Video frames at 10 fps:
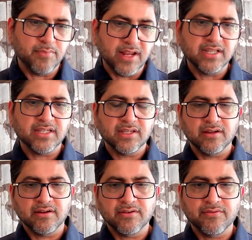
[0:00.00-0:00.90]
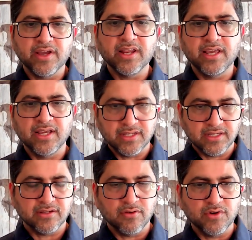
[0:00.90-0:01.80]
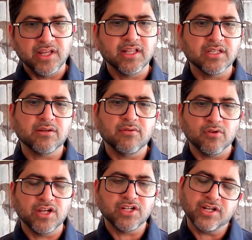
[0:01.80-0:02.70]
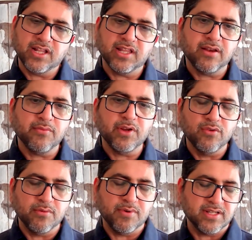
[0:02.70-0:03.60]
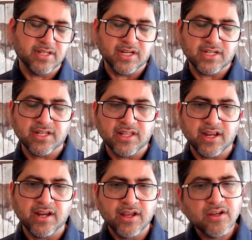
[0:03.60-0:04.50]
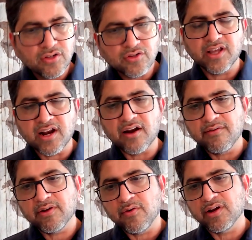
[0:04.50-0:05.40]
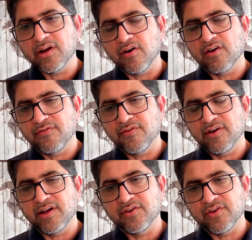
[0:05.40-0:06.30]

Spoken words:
place where he is owning this location, and then we do the presentation there. So there are quite a lot of